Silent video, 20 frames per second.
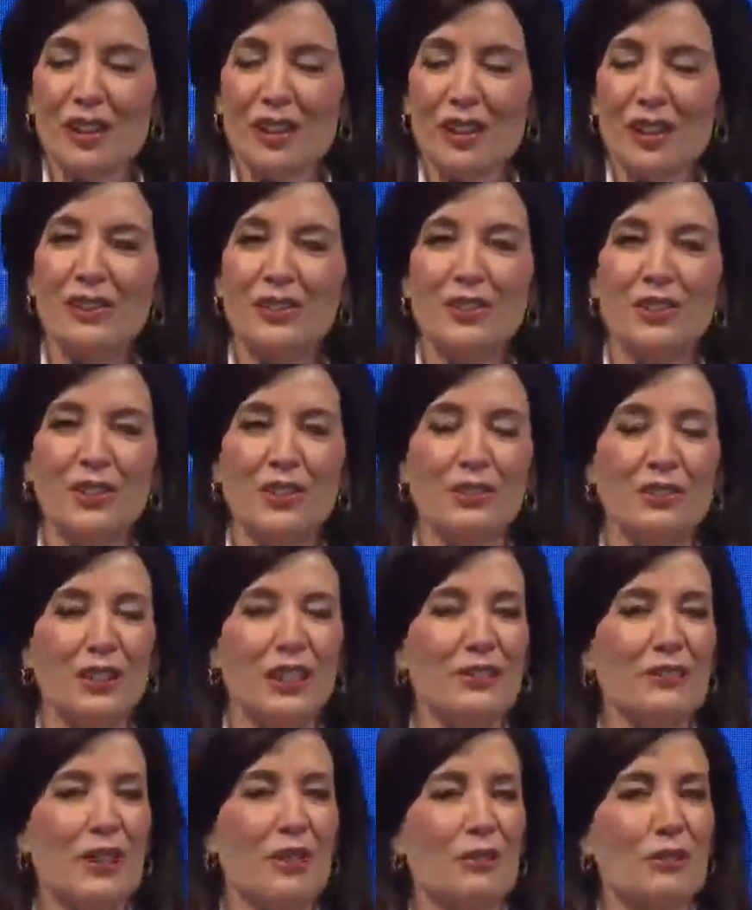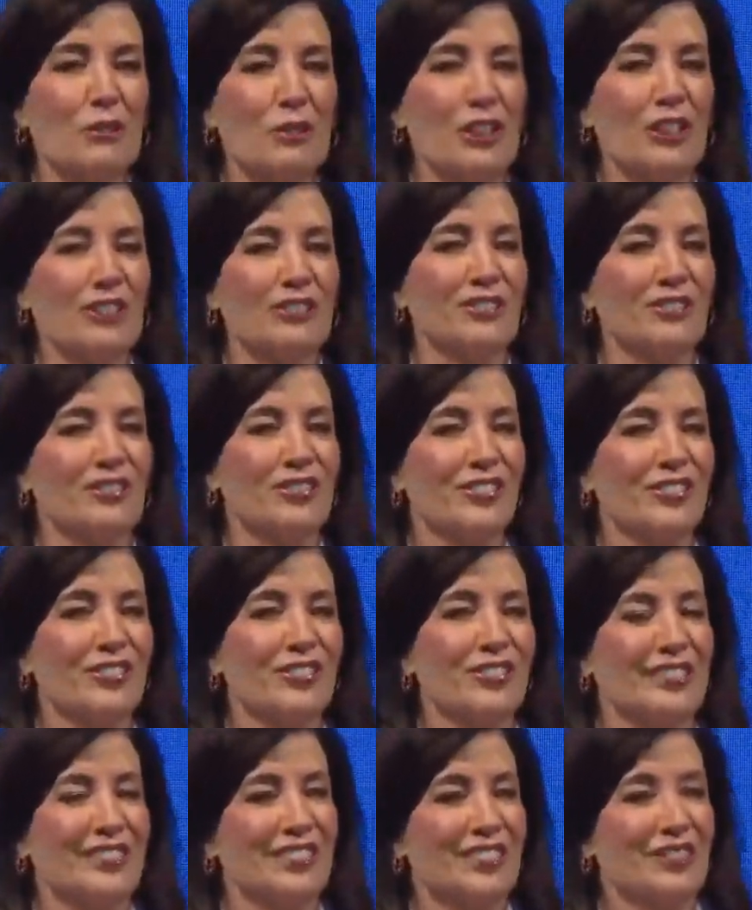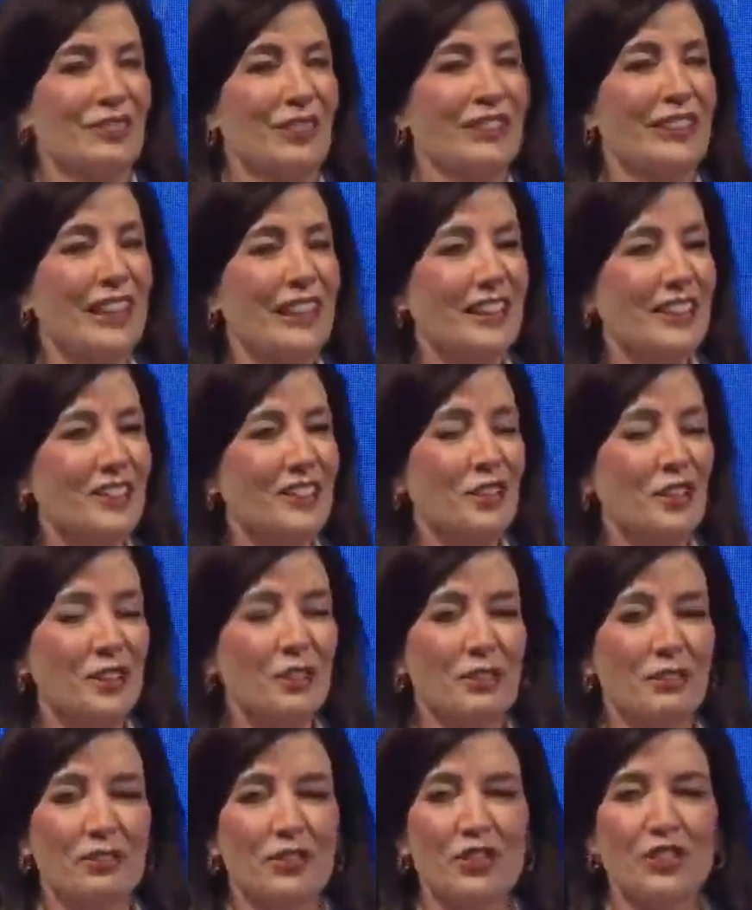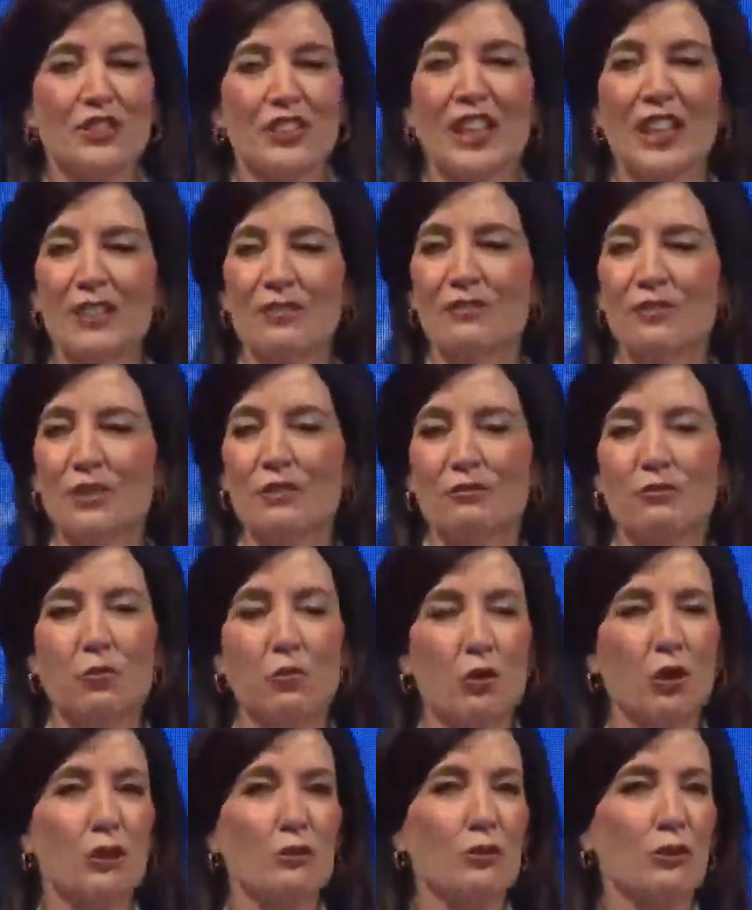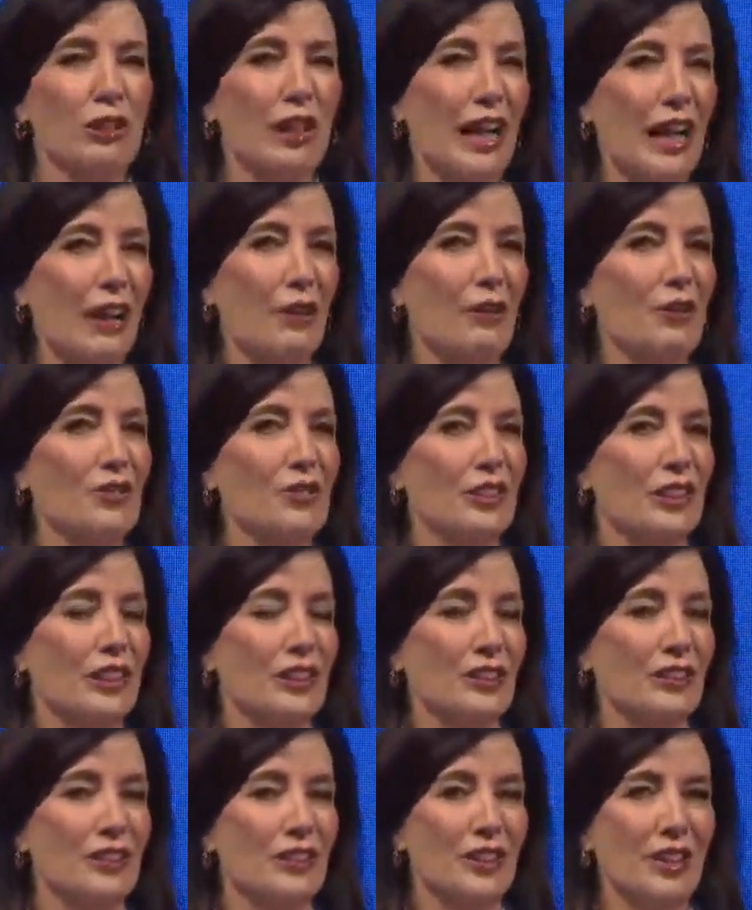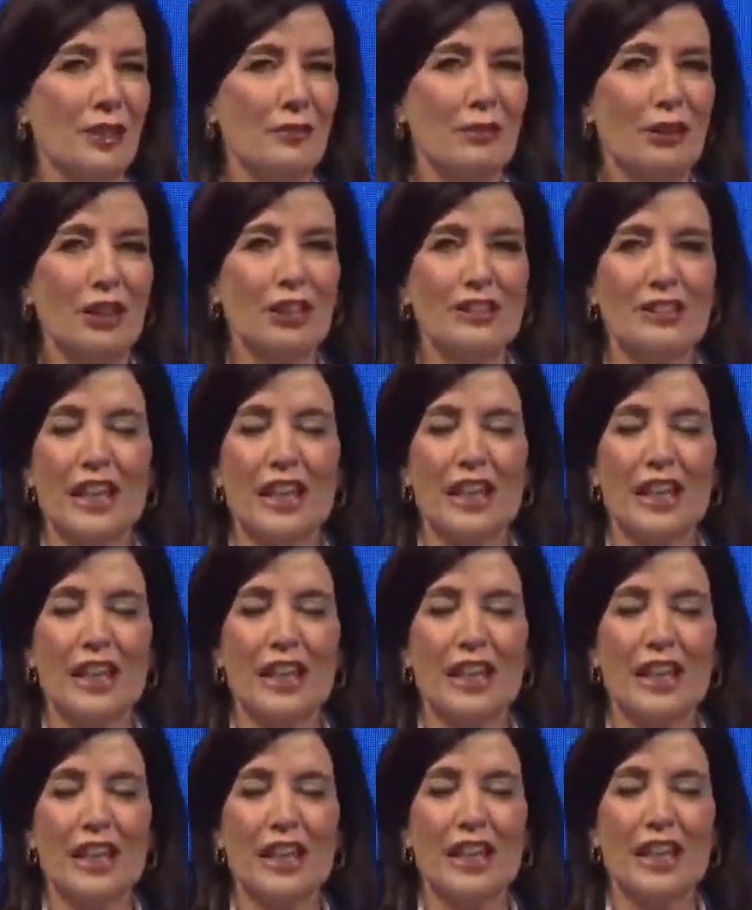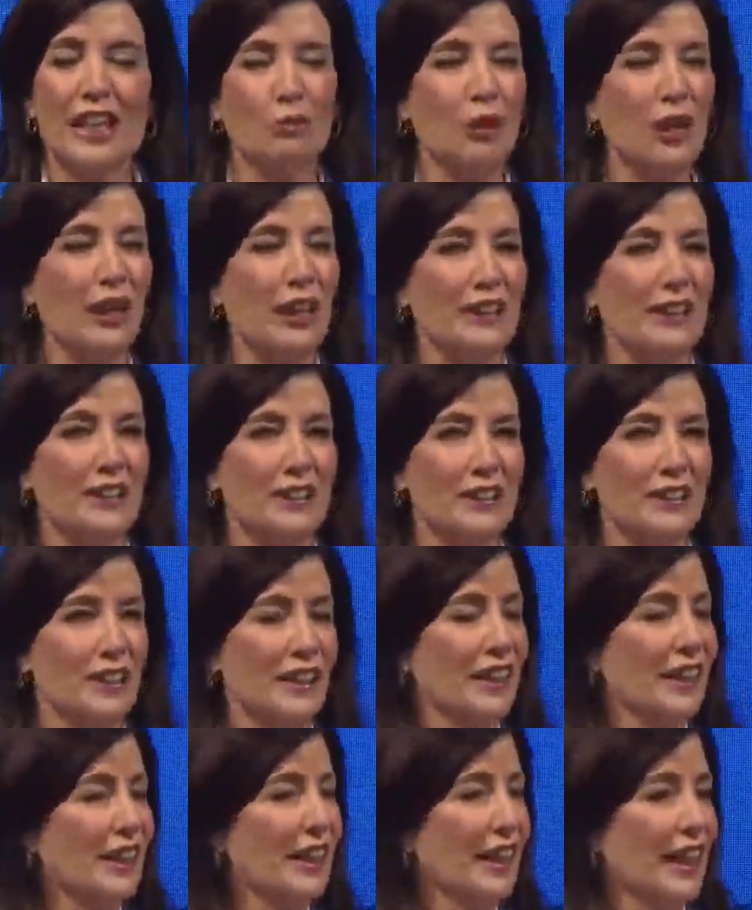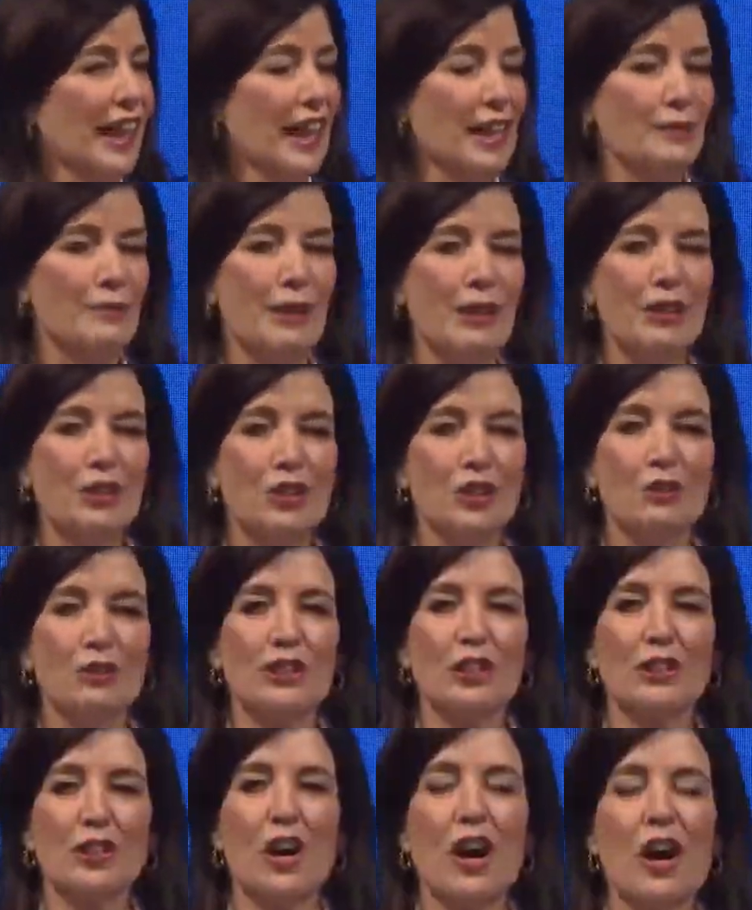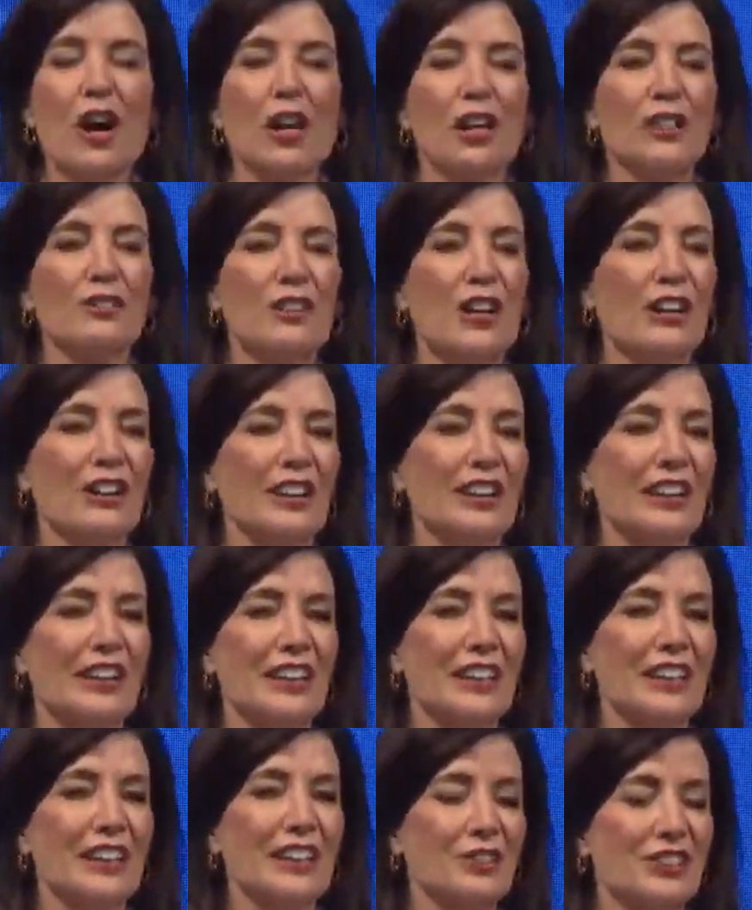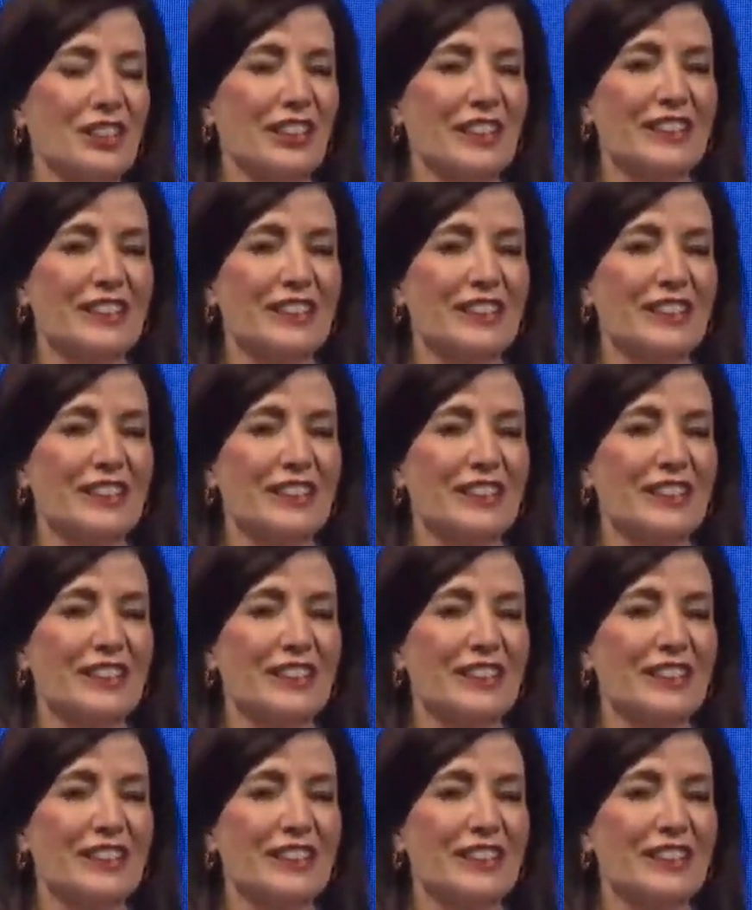but also give everyone what they deserve safe, affordable housing, because that's one of their rights. And to make sure that all of our kids will